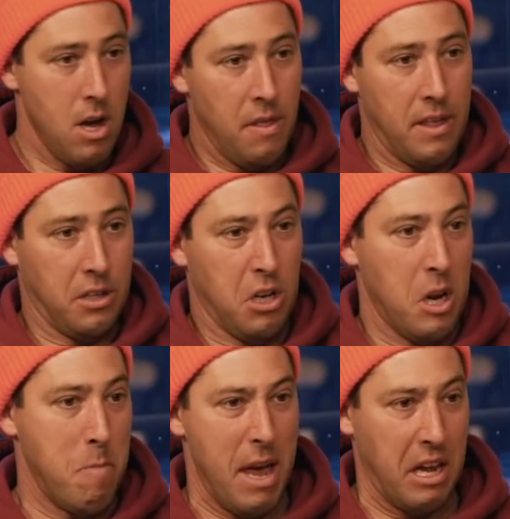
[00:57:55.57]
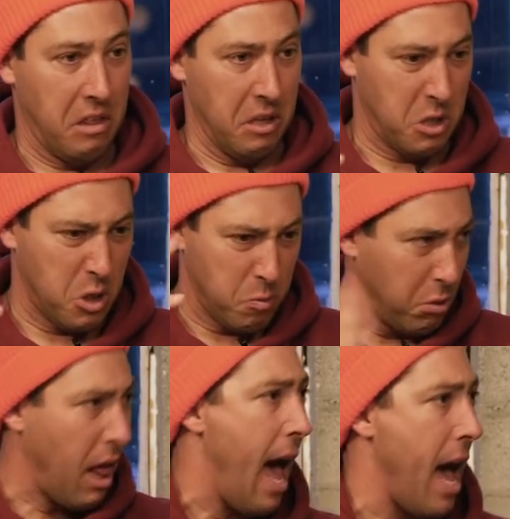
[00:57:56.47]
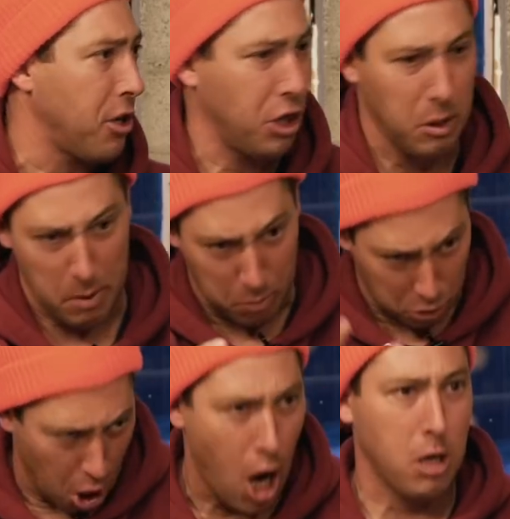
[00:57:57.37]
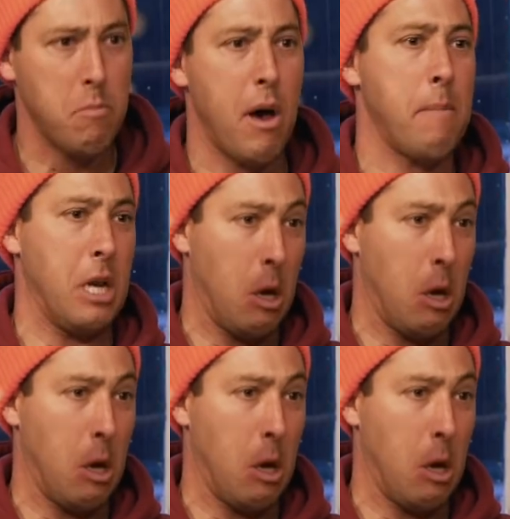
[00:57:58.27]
that's going to make this splash and get people talking about me,